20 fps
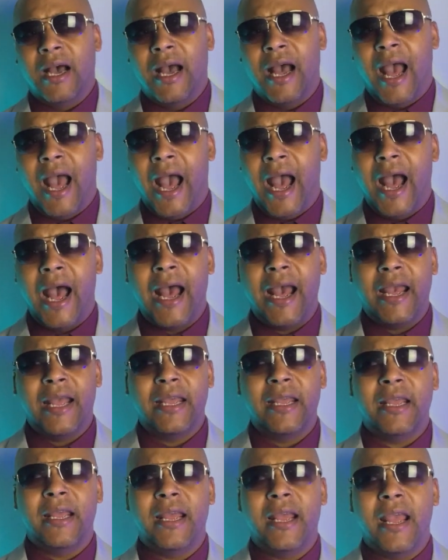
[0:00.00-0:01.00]
I
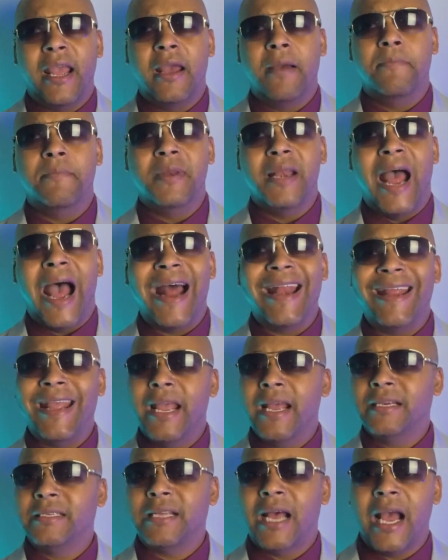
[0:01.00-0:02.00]
am not
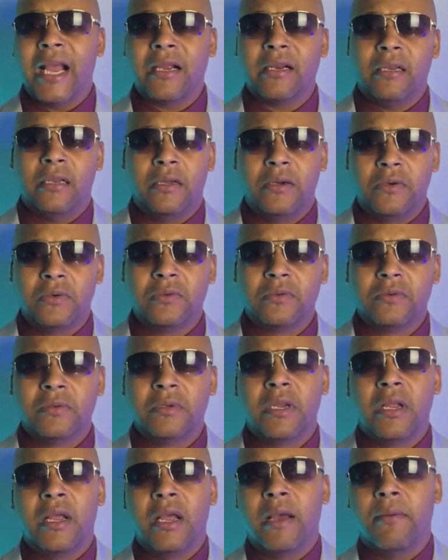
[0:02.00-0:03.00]
anti-clone,
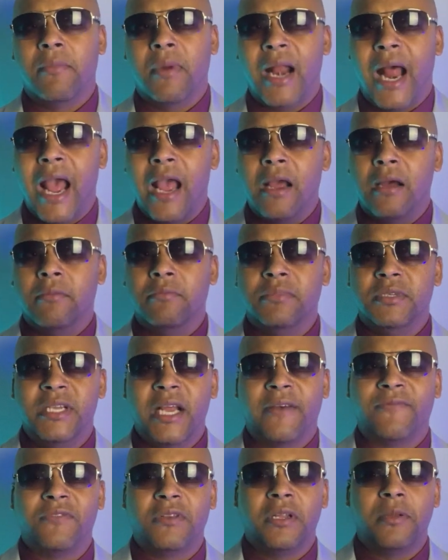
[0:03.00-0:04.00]
but I am
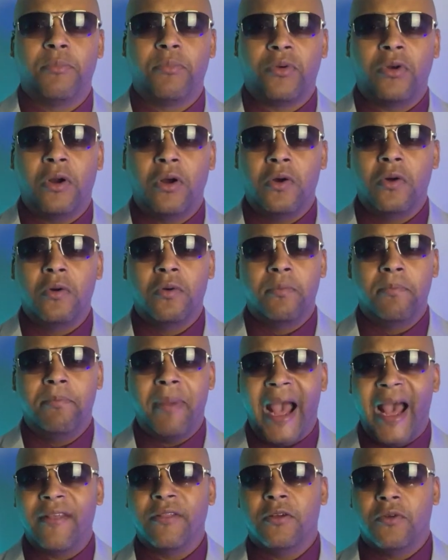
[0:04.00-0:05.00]
definitely pro
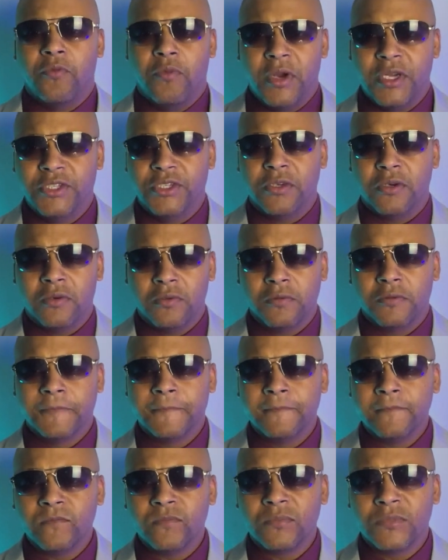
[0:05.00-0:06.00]
by the original,
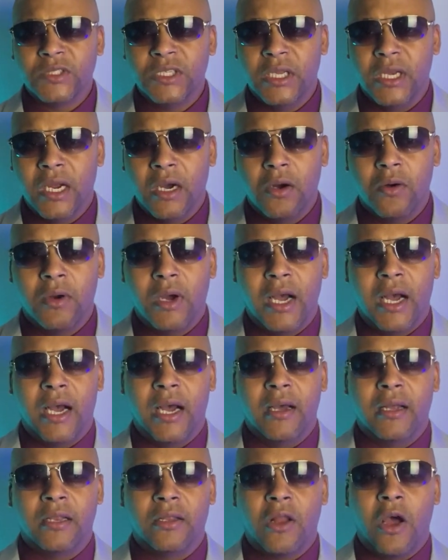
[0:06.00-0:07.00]
you know,
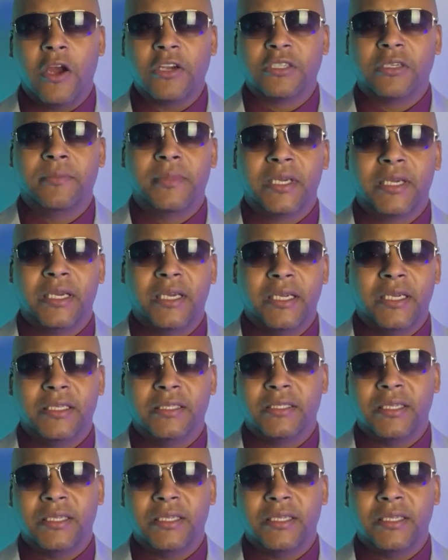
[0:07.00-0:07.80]
largely because,